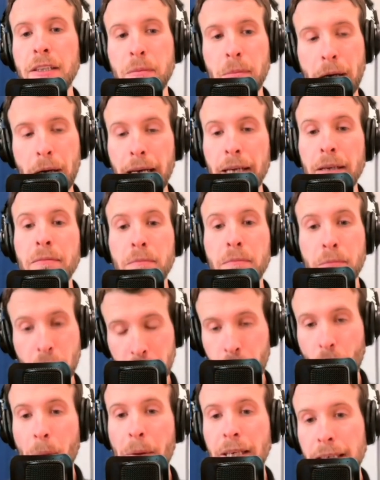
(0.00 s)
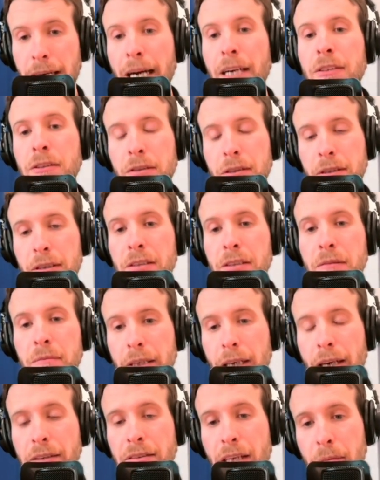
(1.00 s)
by performing an exorcism
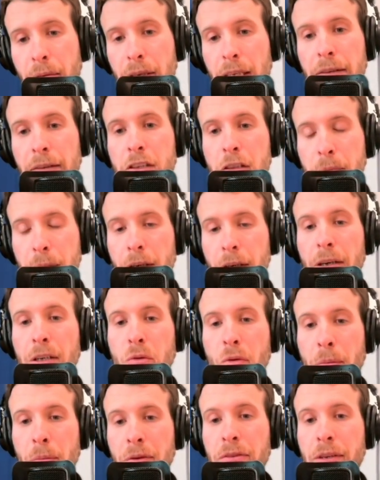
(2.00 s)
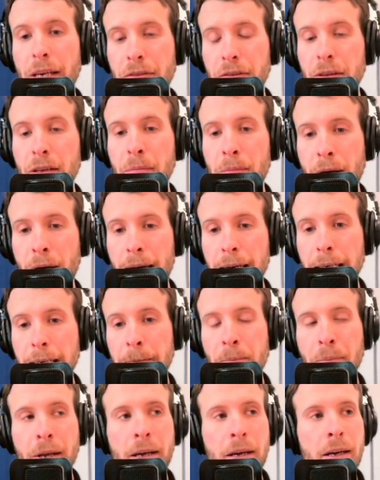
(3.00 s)
because they believed spirits were possessing the body.
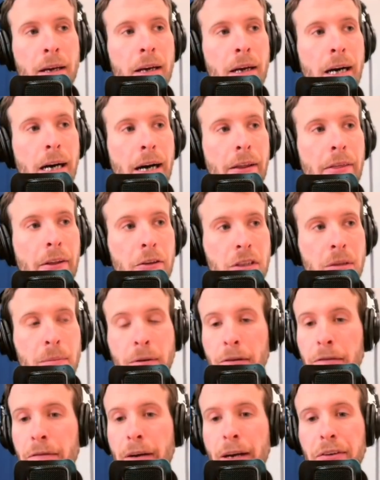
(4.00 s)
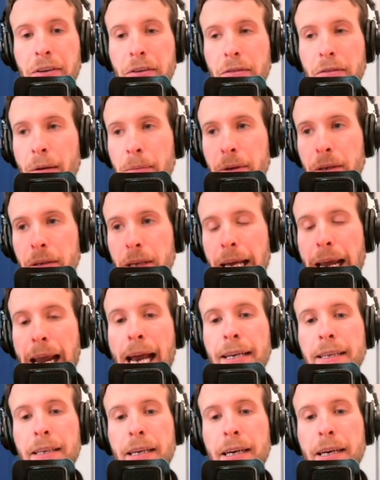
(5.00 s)
There's a professor up in
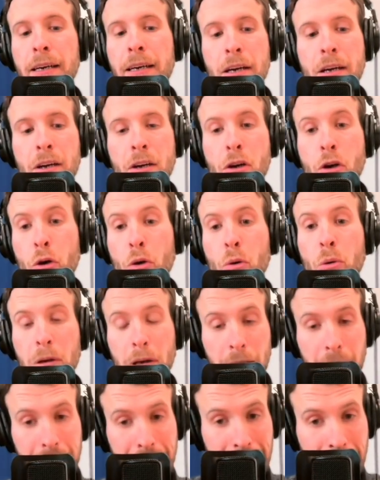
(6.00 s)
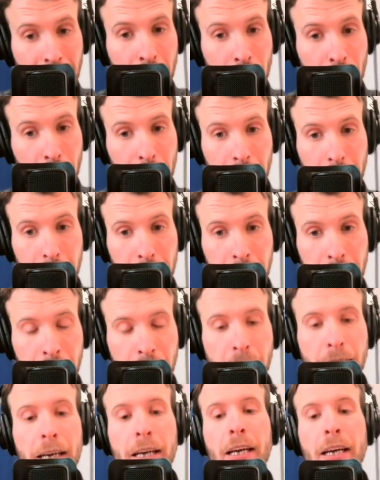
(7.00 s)
Canada who literally
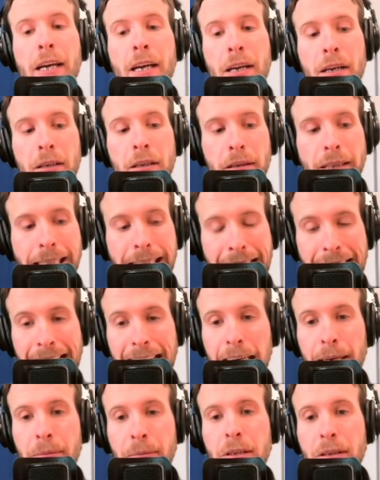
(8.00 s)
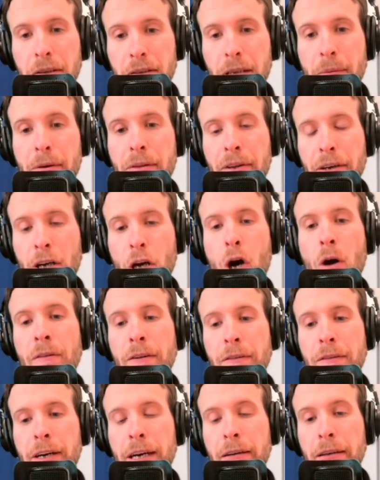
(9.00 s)
named some of the
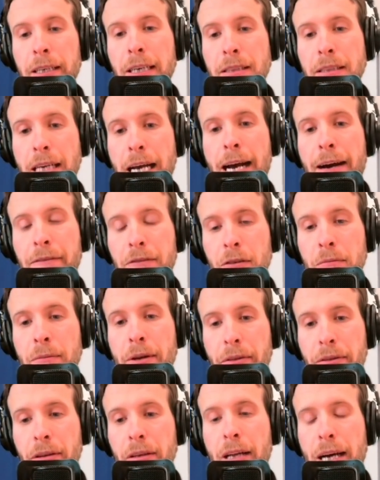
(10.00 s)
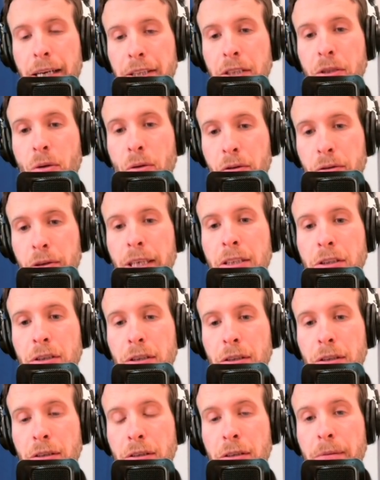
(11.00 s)
COVID variants after mythological
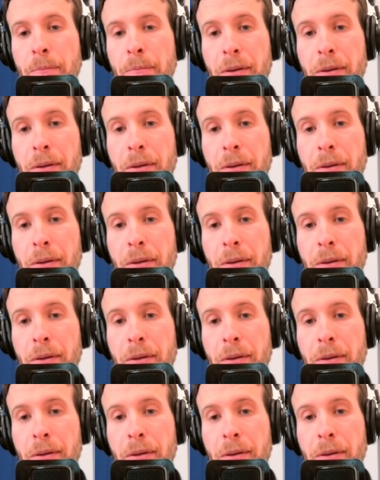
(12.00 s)
creatures,